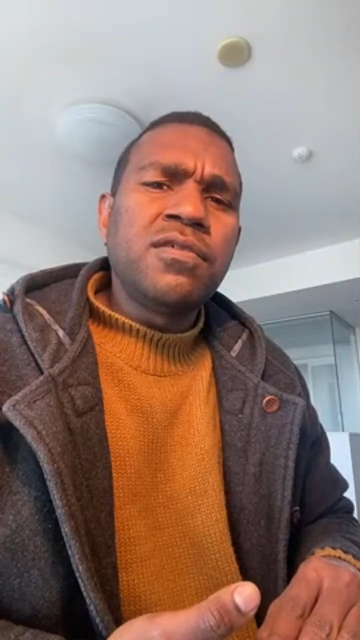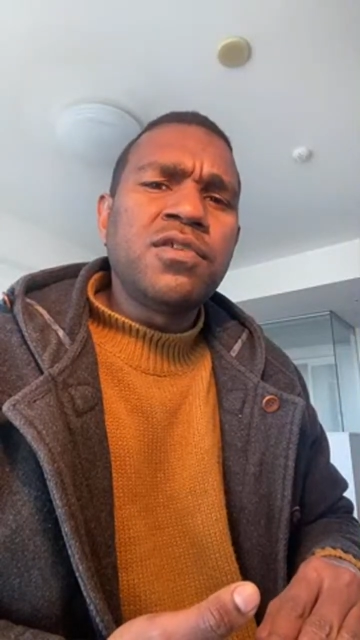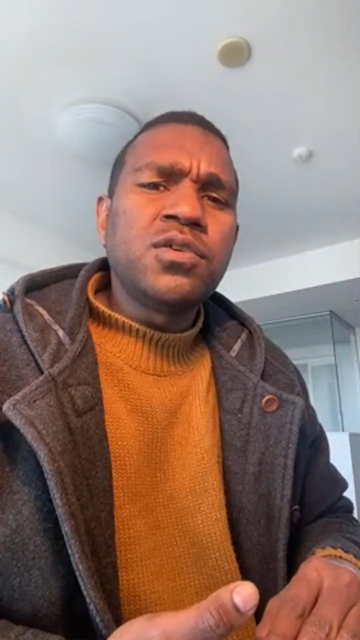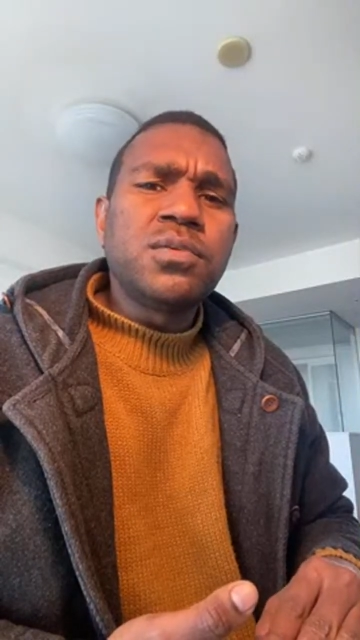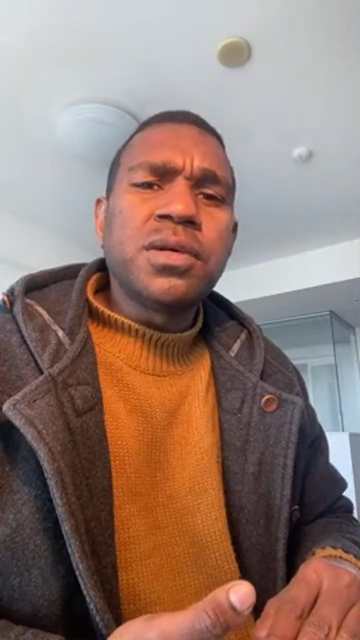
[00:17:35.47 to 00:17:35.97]

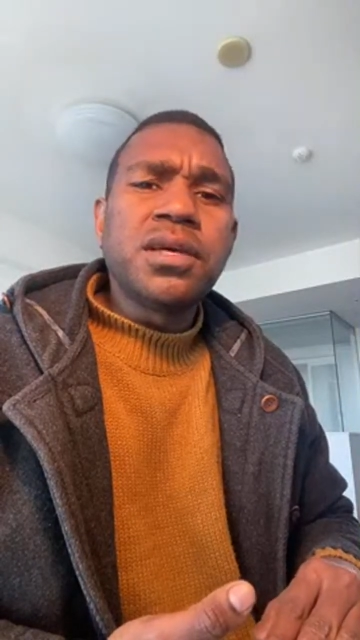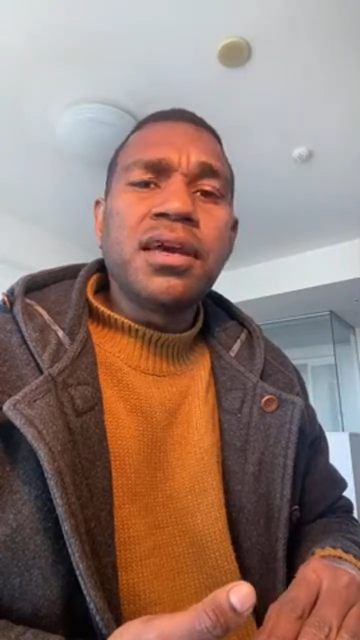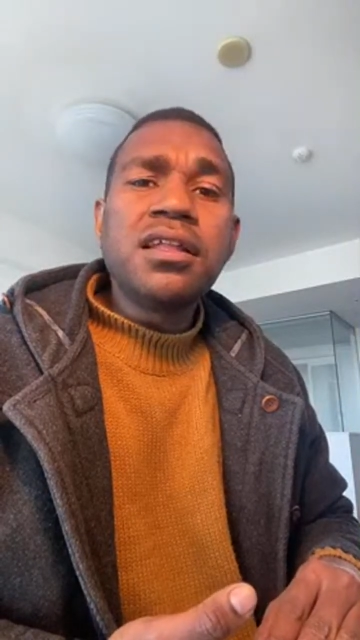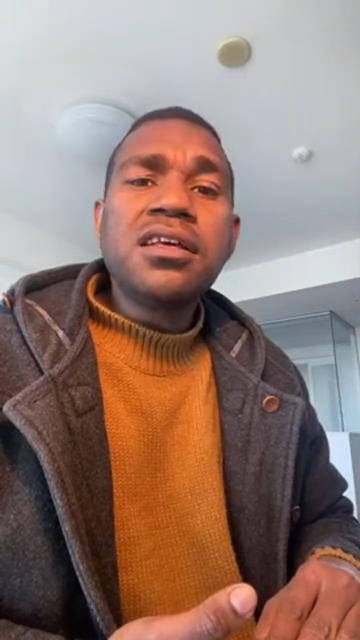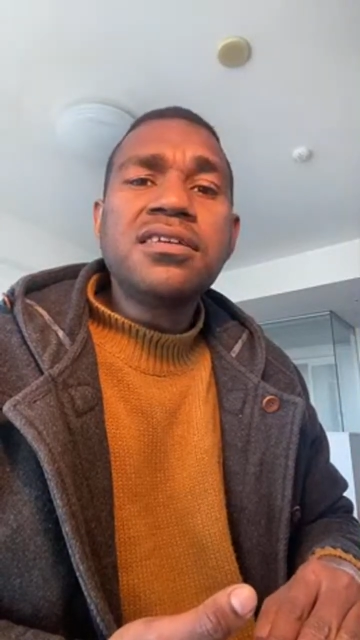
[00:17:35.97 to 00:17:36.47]
speak
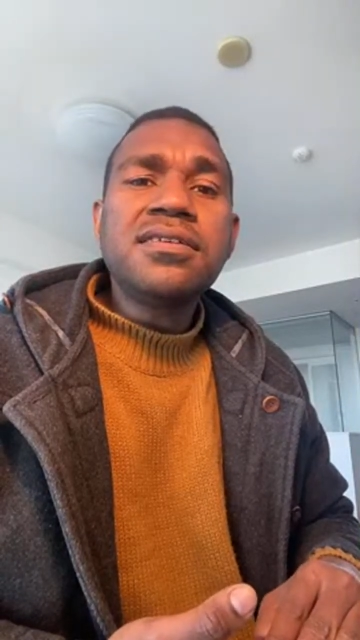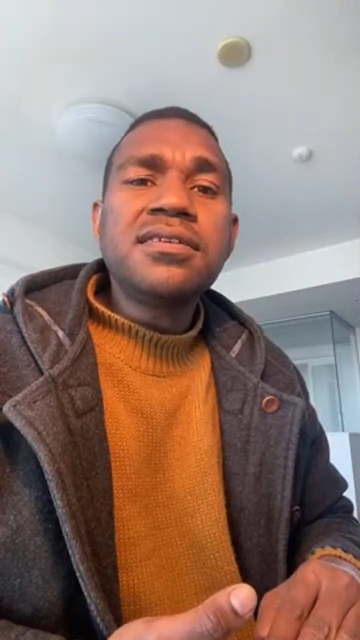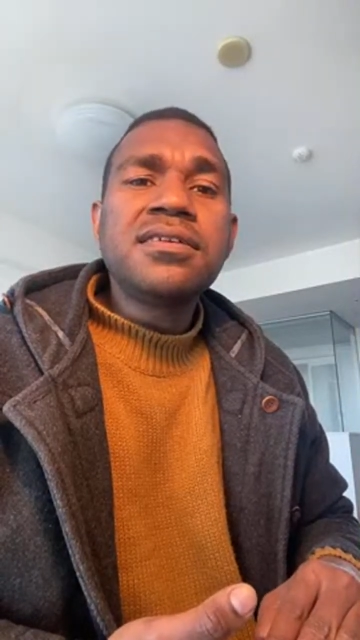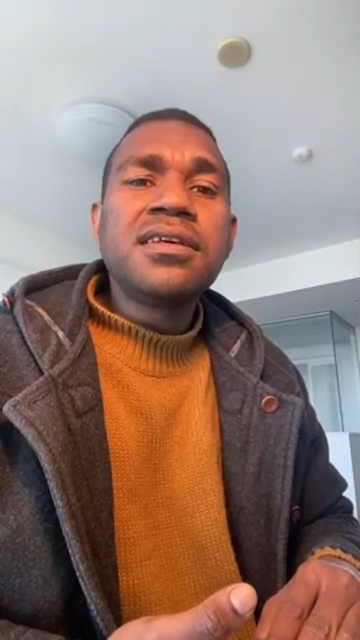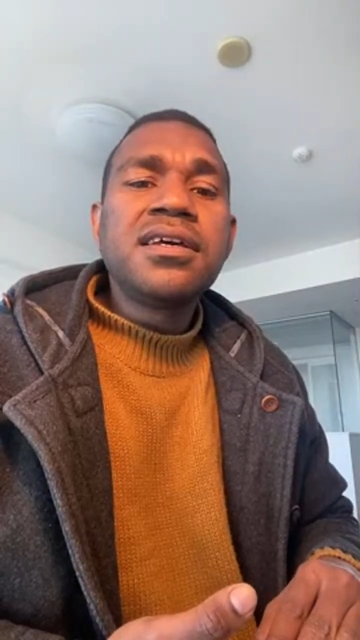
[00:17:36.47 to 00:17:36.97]
English.
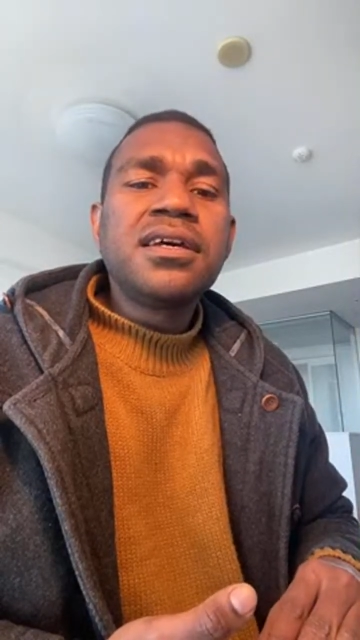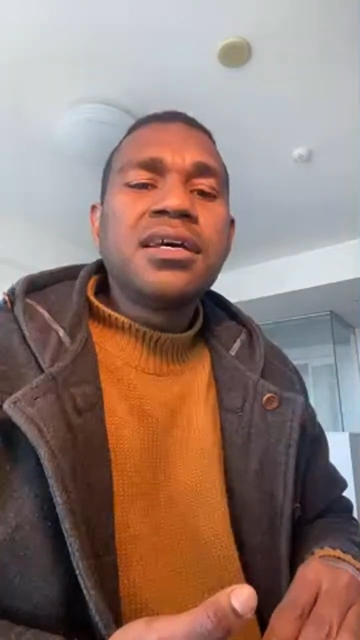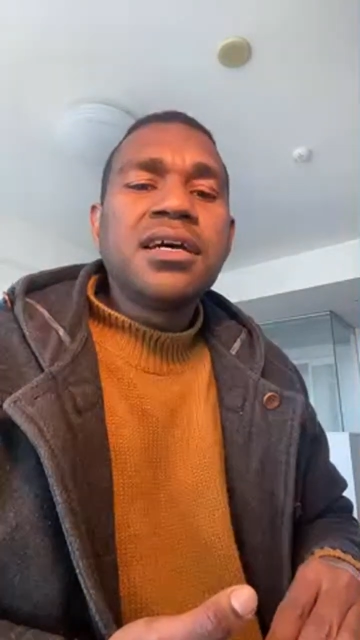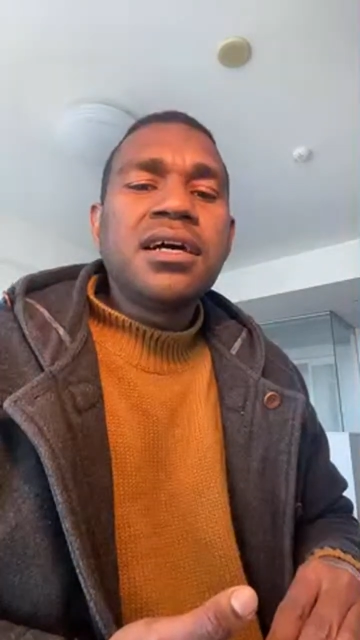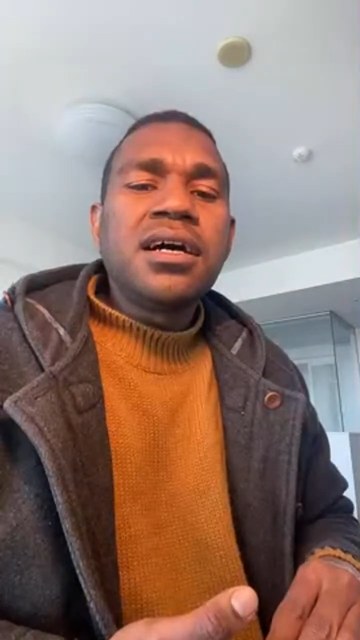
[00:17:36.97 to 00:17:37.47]

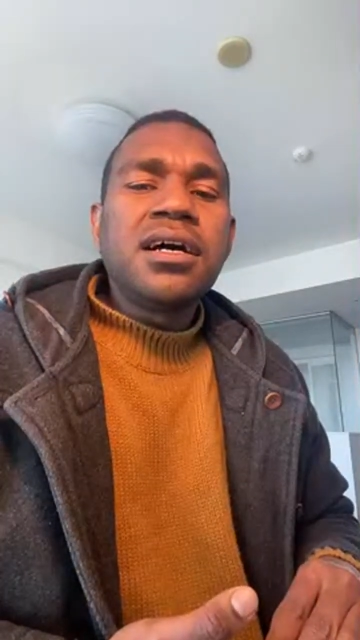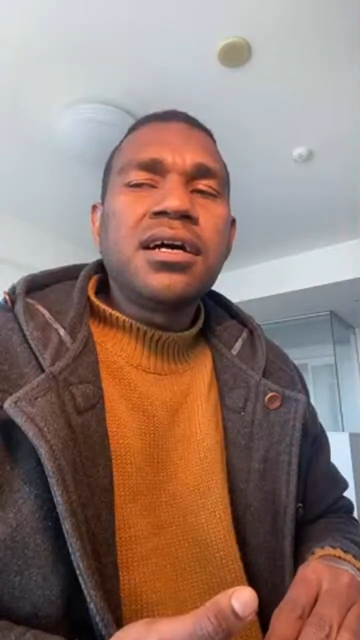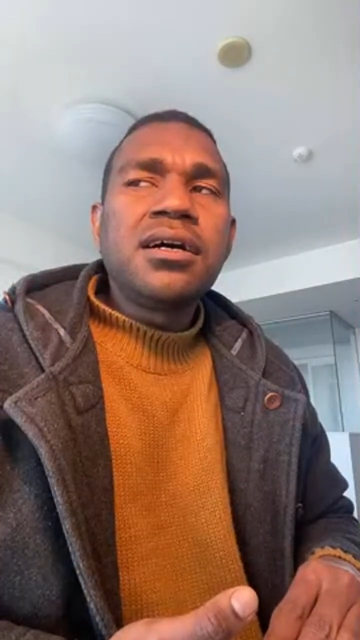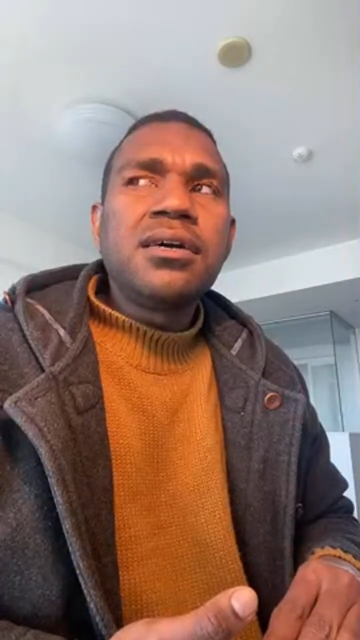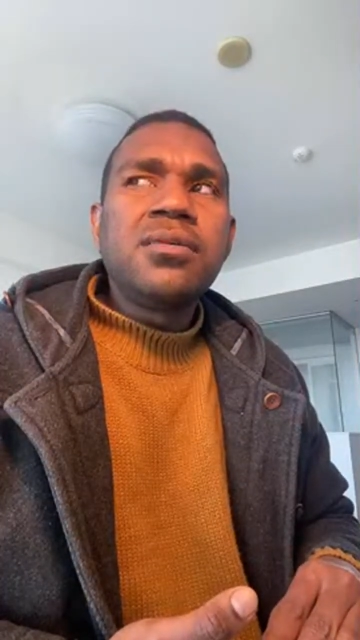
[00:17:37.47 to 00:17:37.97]

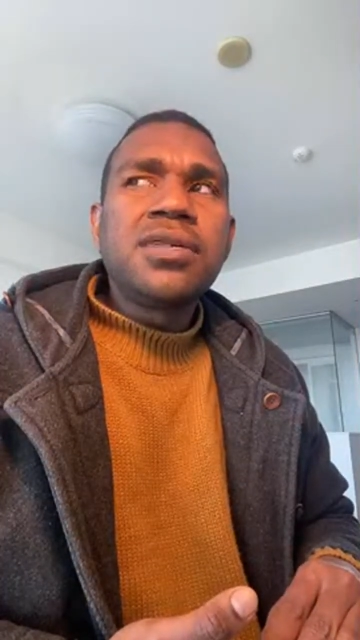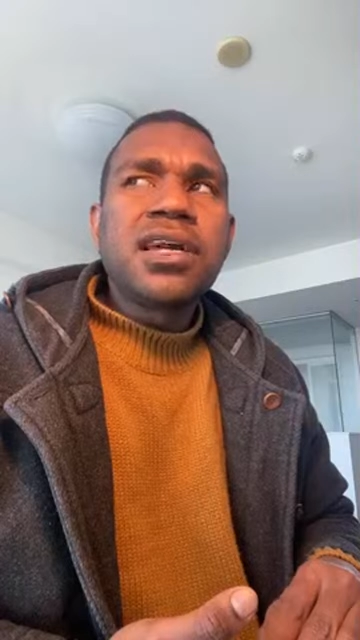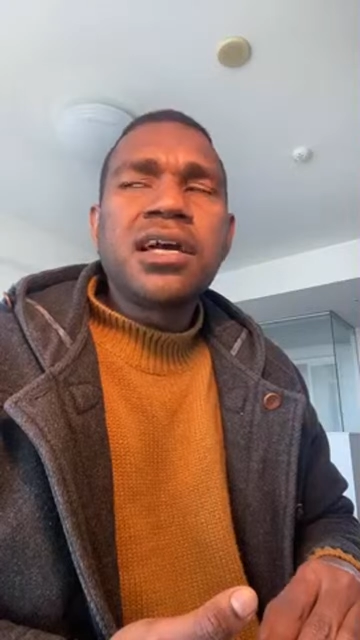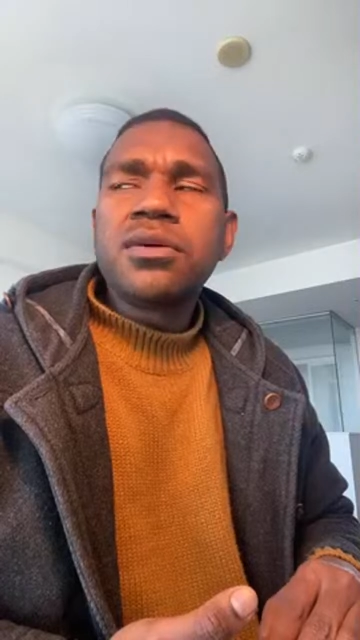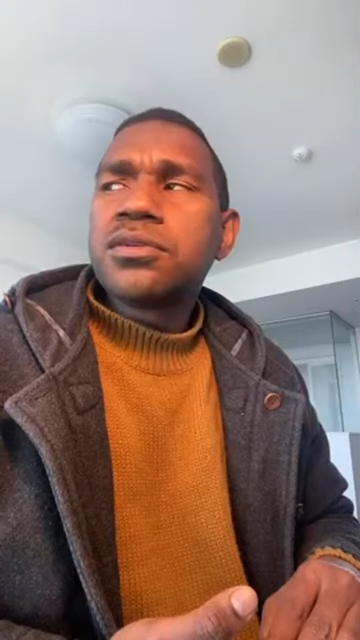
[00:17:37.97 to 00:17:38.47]
What
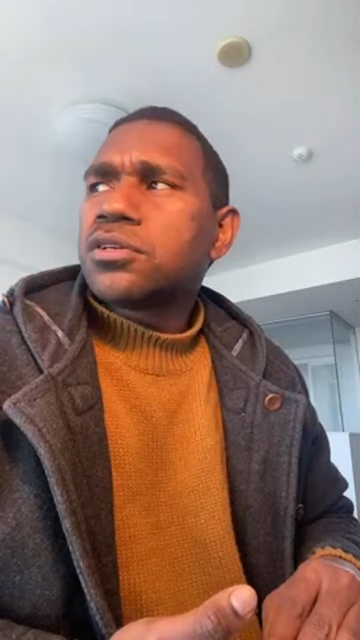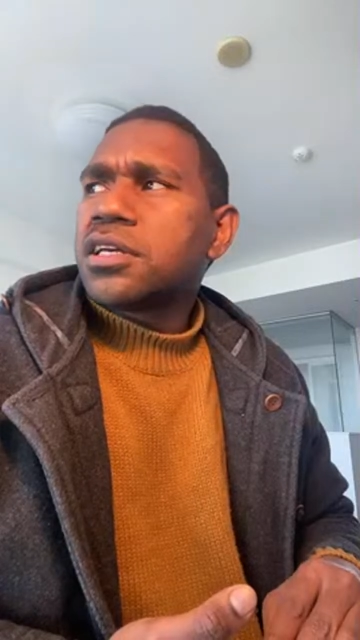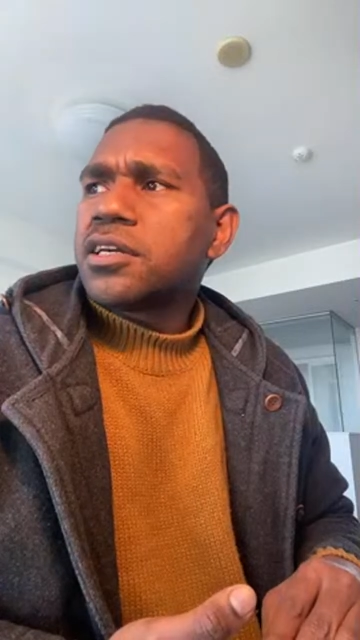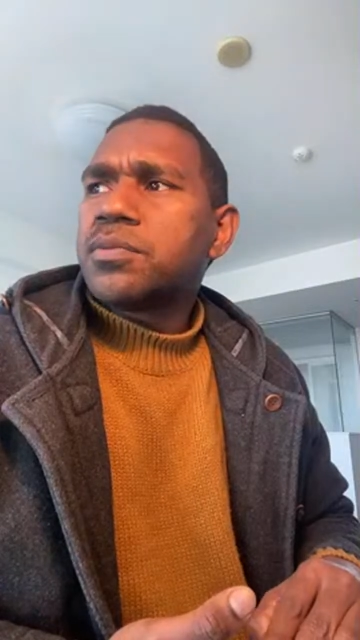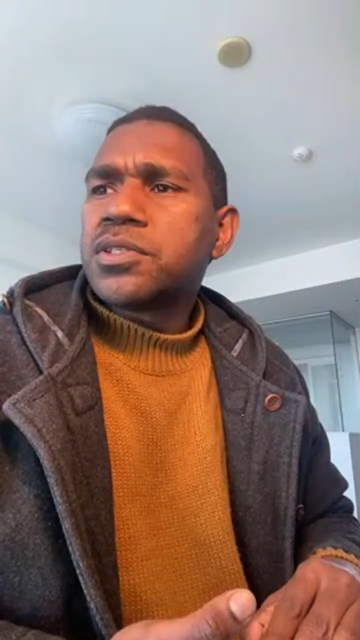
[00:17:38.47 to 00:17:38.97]
I also
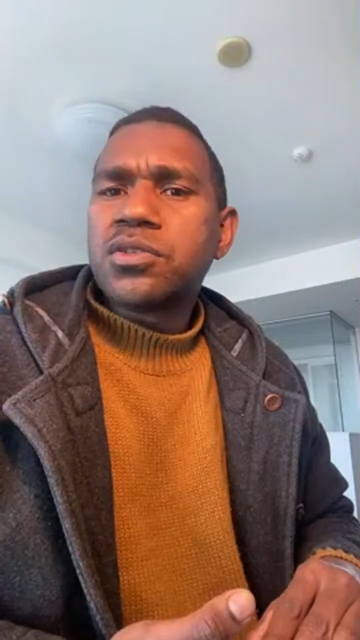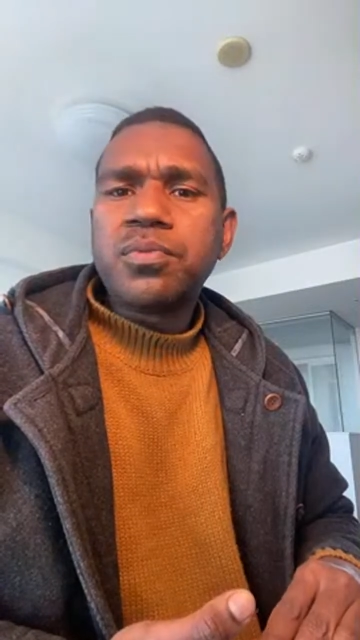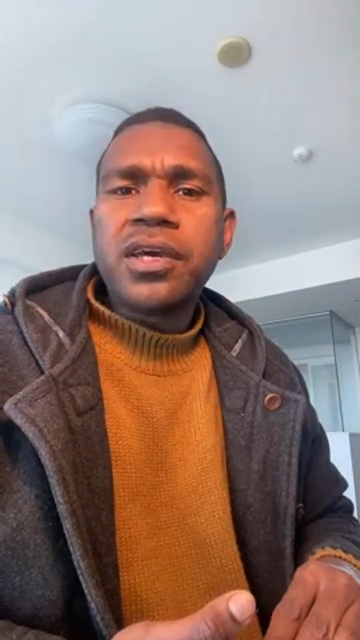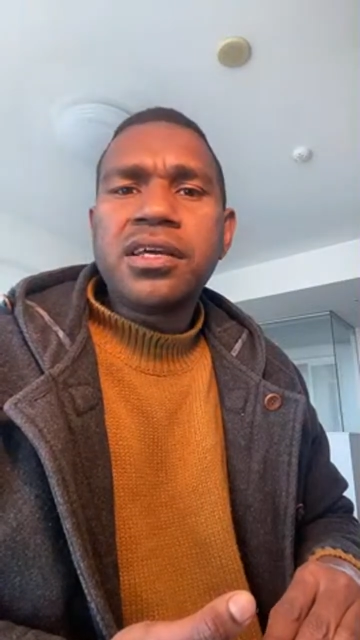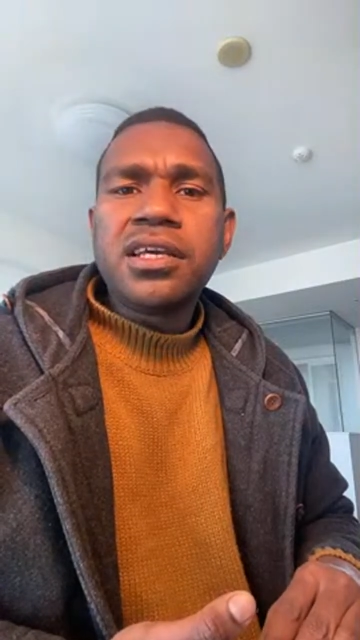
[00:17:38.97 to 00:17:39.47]
like about
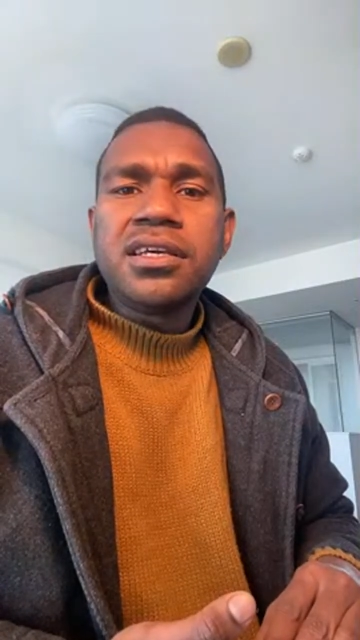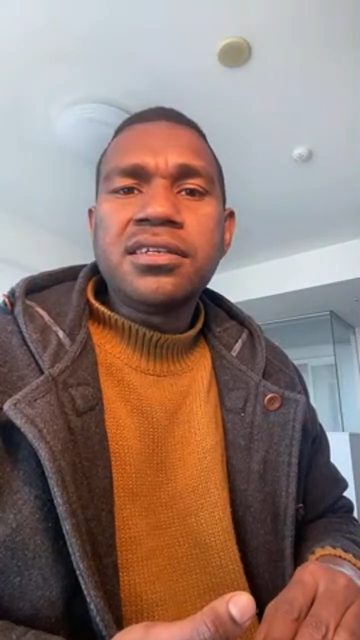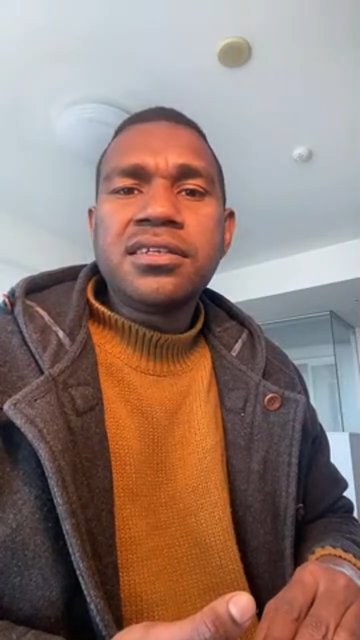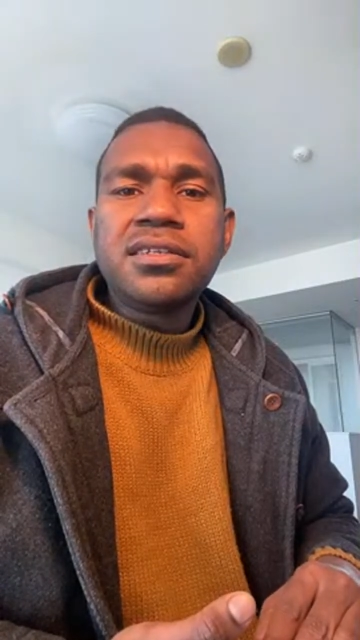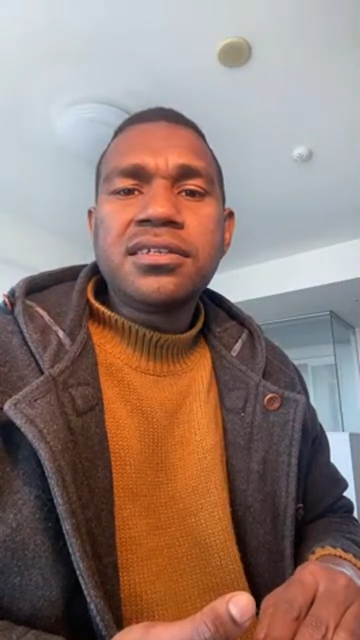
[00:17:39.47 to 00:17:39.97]
Japan
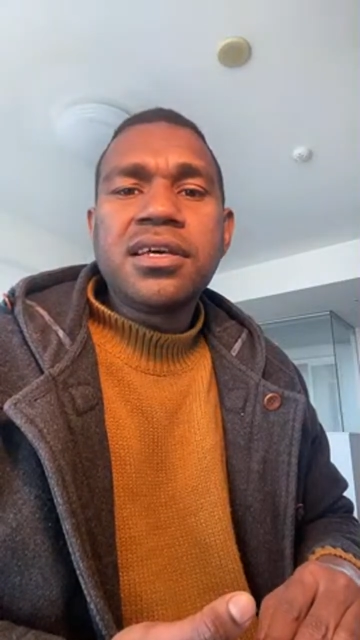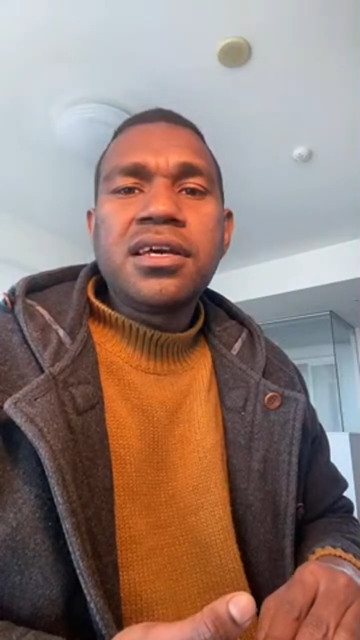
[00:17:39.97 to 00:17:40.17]
is